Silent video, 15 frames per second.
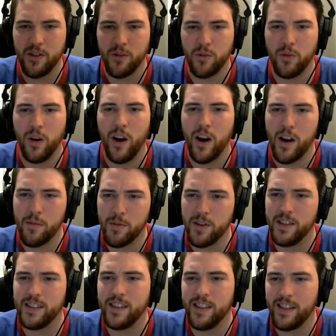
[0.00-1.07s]
to
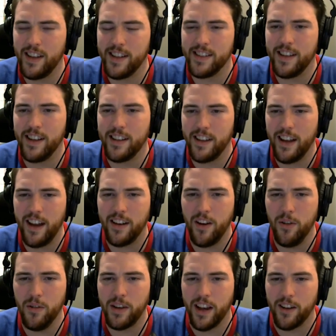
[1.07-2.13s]
armors and things like that?
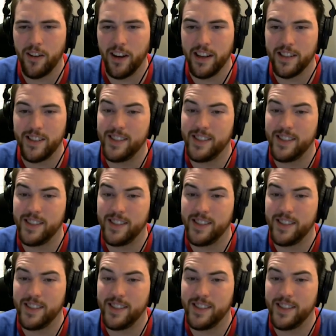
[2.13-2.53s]
Okay, great.